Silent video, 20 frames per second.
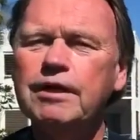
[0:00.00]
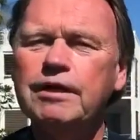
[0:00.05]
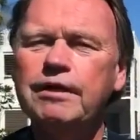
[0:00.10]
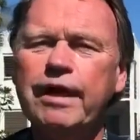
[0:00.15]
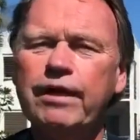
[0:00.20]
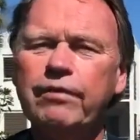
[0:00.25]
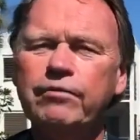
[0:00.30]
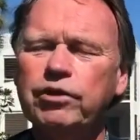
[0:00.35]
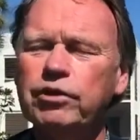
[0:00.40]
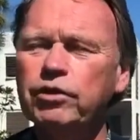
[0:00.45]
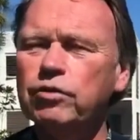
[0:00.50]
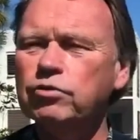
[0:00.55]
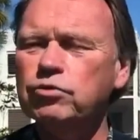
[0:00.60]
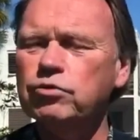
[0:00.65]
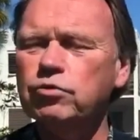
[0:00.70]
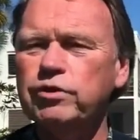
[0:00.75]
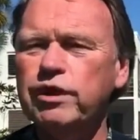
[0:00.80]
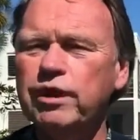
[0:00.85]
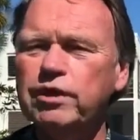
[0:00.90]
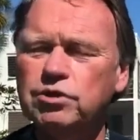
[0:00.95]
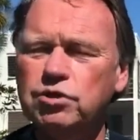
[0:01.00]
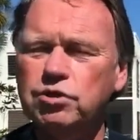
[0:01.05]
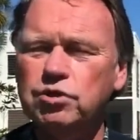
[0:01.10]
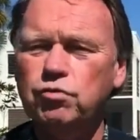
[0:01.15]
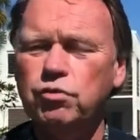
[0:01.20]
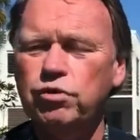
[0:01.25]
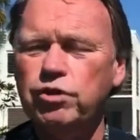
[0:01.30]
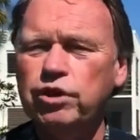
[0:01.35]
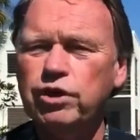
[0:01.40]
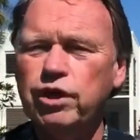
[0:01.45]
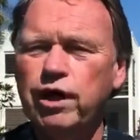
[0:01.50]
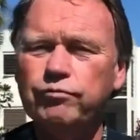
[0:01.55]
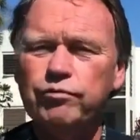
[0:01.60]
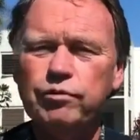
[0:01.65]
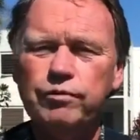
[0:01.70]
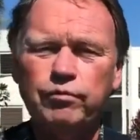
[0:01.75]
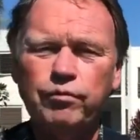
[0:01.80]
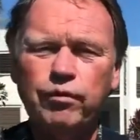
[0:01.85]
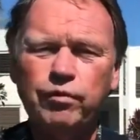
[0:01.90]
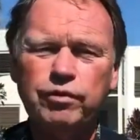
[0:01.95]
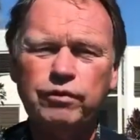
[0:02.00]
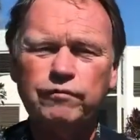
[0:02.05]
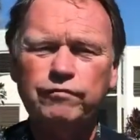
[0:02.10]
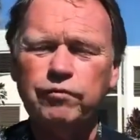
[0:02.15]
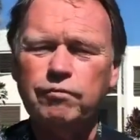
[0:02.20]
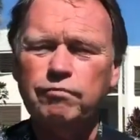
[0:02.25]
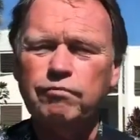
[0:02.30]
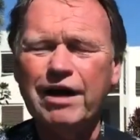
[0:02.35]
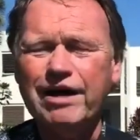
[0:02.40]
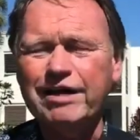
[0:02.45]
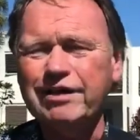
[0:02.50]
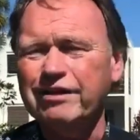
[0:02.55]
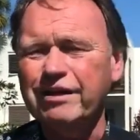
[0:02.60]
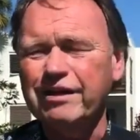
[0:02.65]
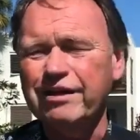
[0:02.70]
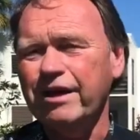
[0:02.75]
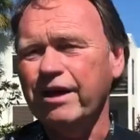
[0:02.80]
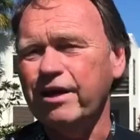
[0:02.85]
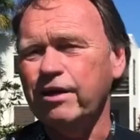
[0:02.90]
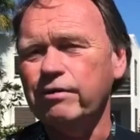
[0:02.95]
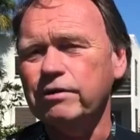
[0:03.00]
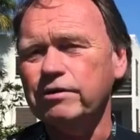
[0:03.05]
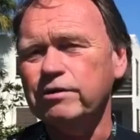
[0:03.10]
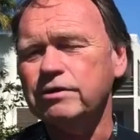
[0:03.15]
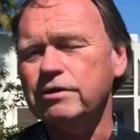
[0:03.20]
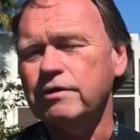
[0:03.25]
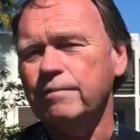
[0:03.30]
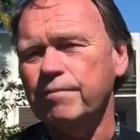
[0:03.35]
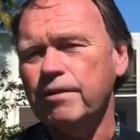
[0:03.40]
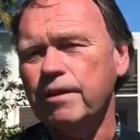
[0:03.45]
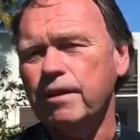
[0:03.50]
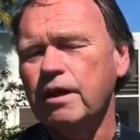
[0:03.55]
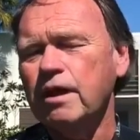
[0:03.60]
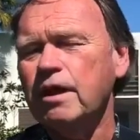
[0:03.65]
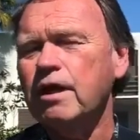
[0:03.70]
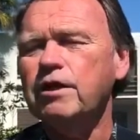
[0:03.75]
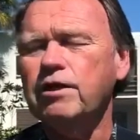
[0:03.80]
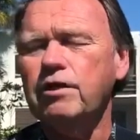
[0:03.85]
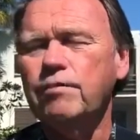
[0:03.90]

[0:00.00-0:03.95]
Now in the year 2020, I'll be voting for Biden and Harris.